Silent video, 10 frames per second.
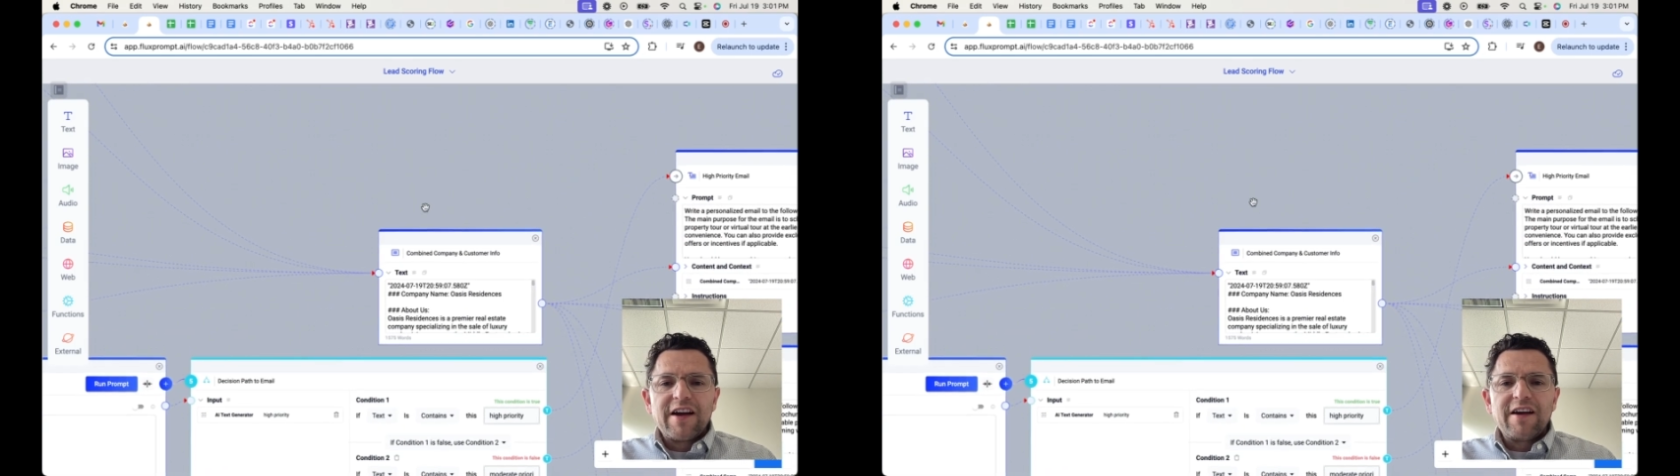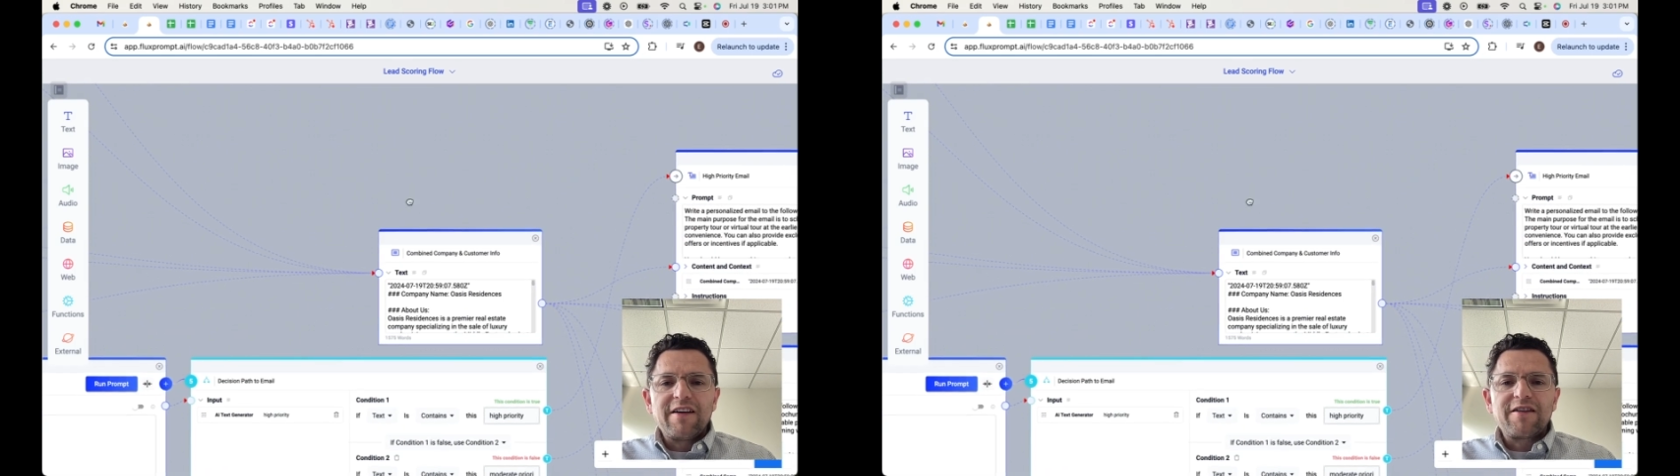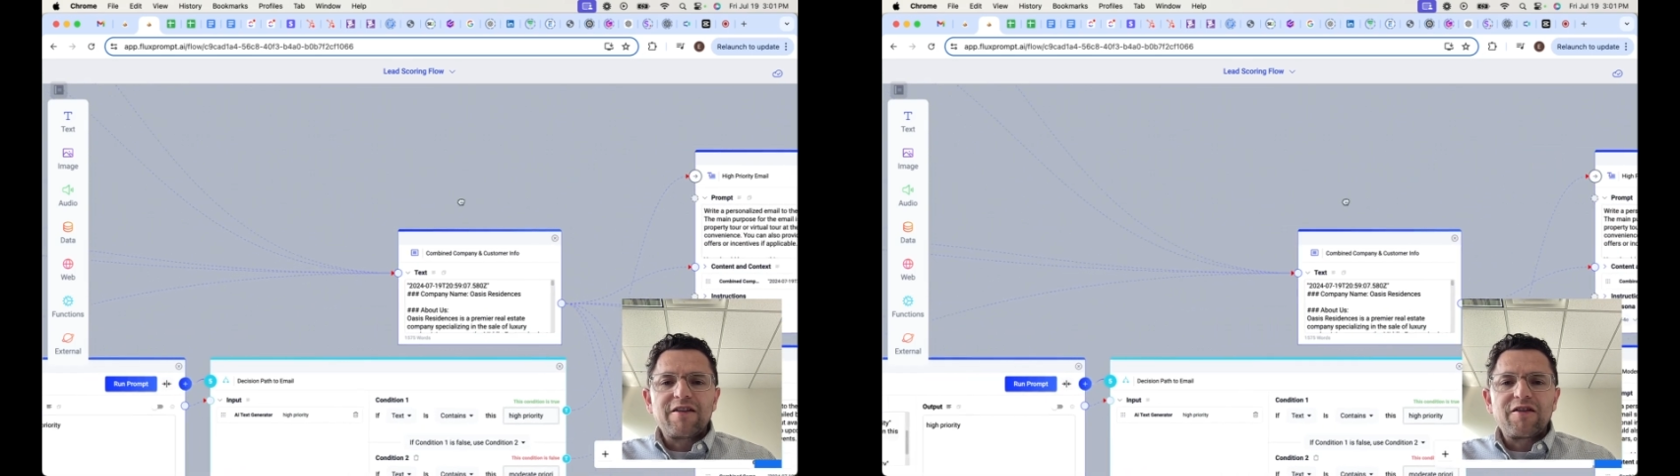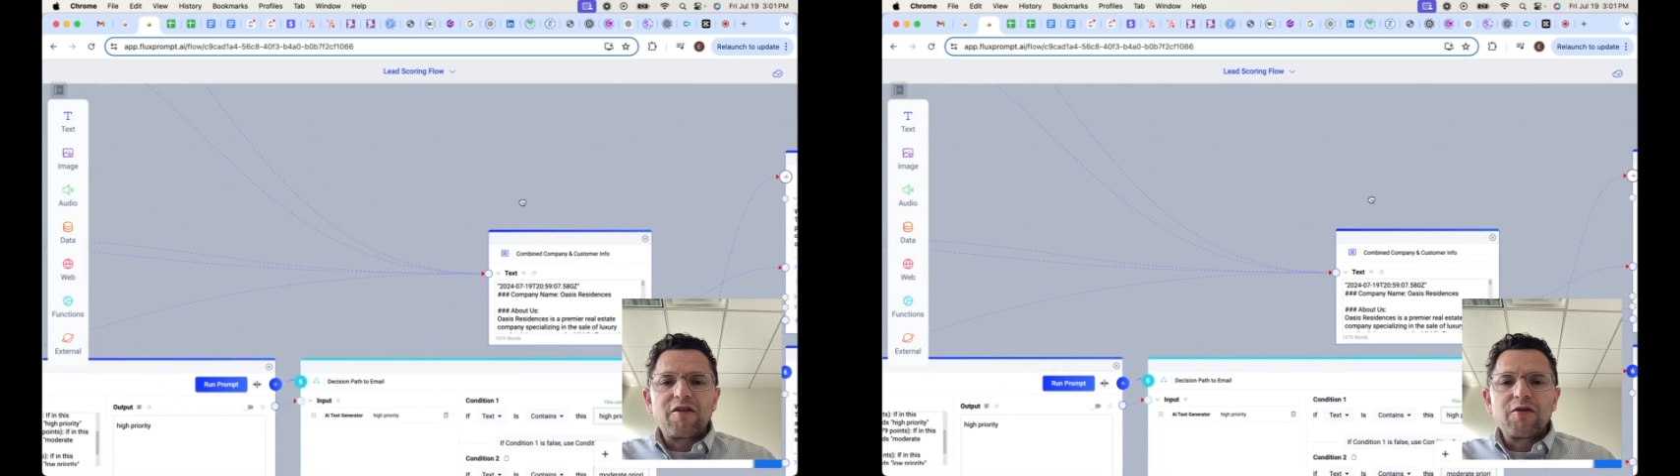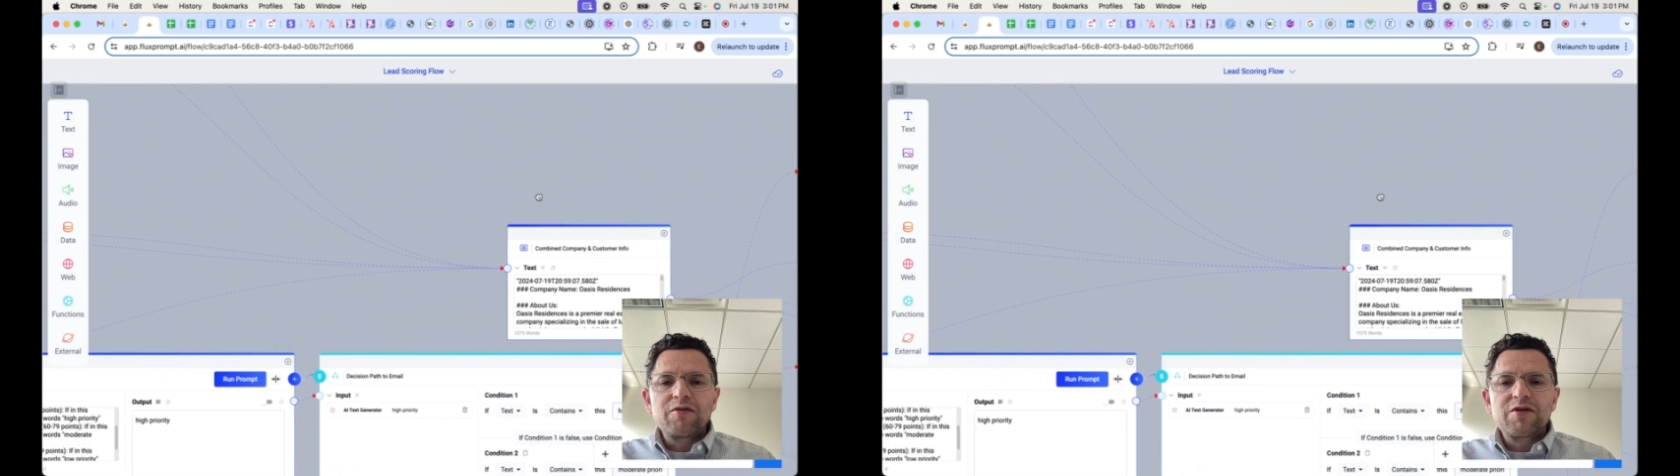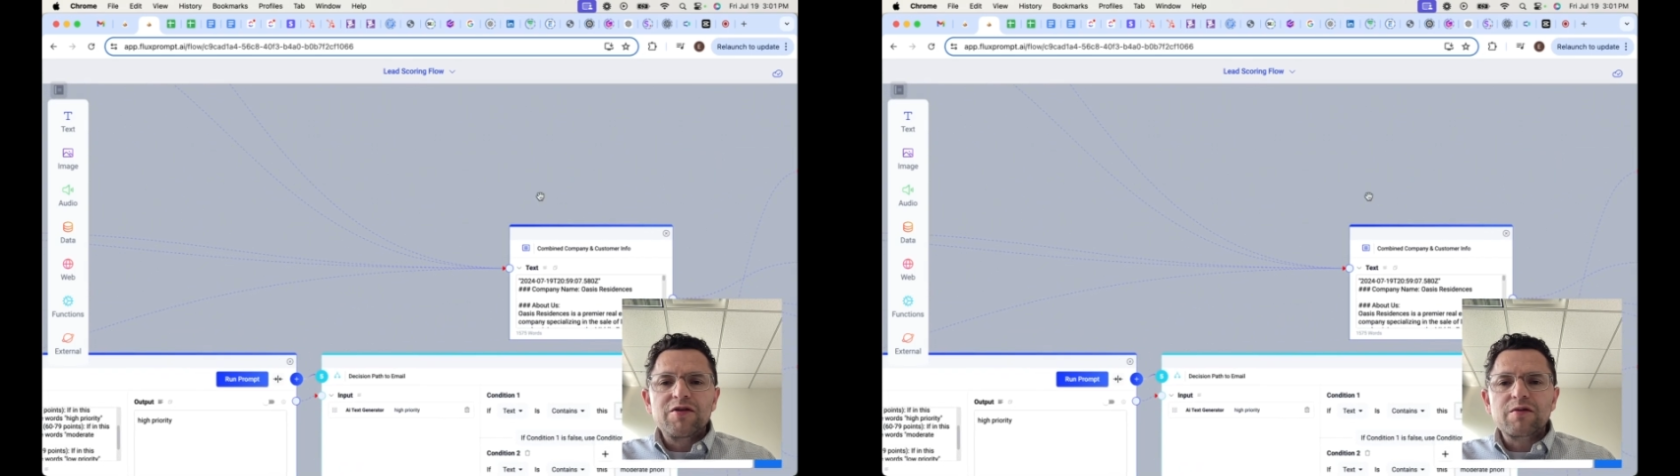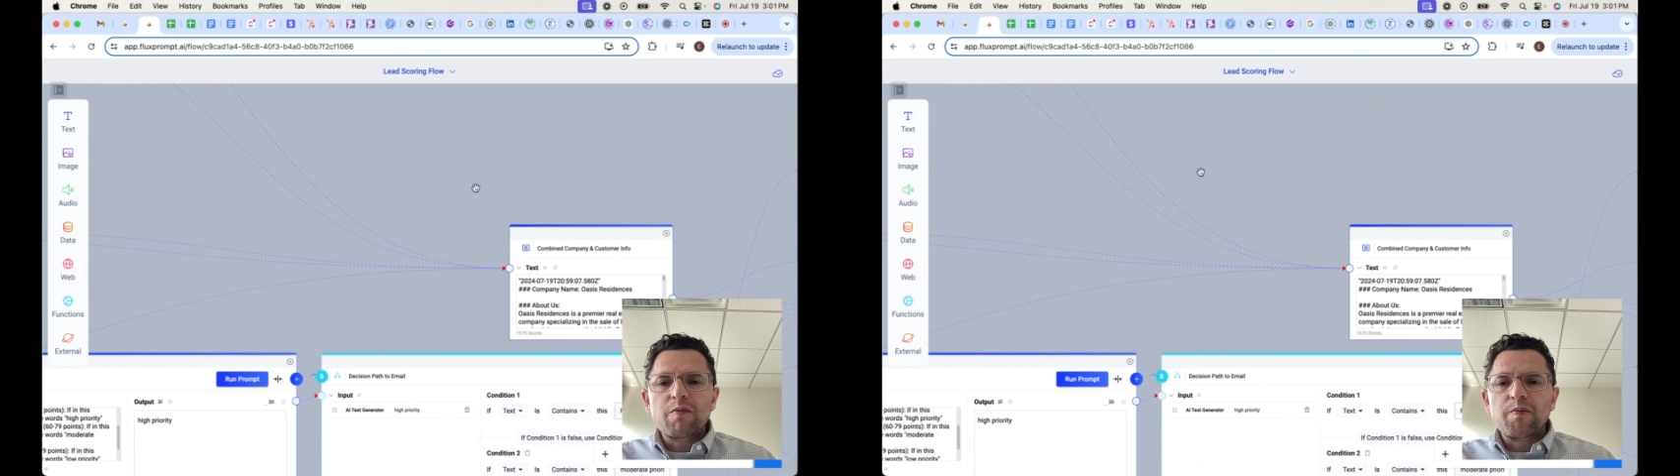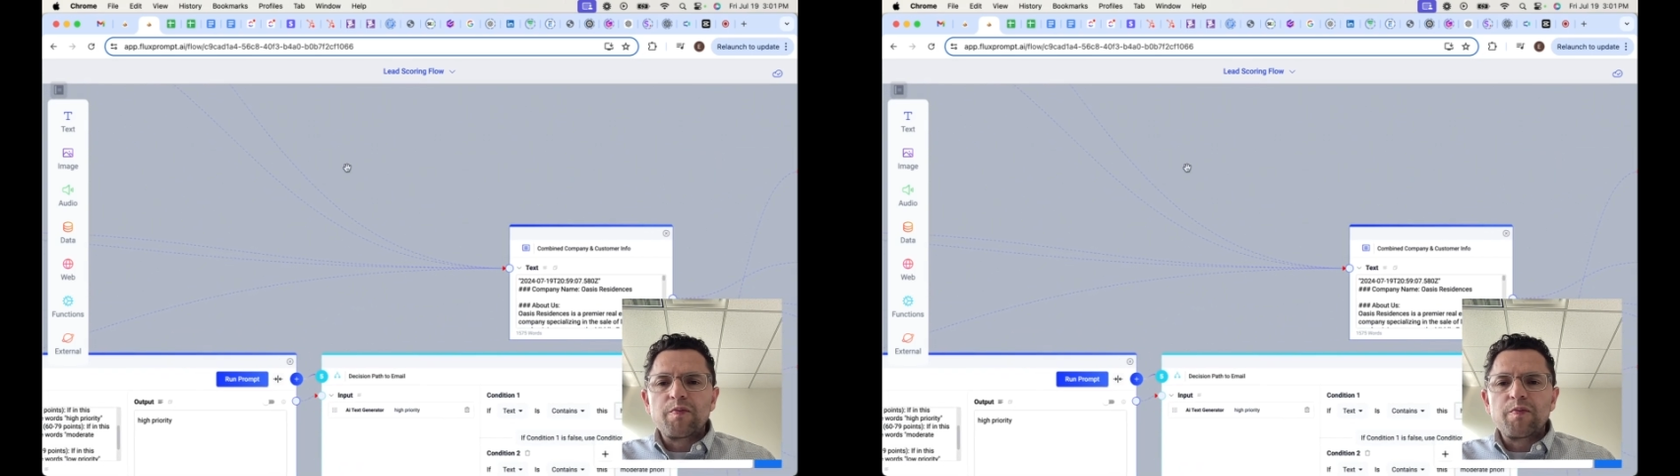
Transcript: is to just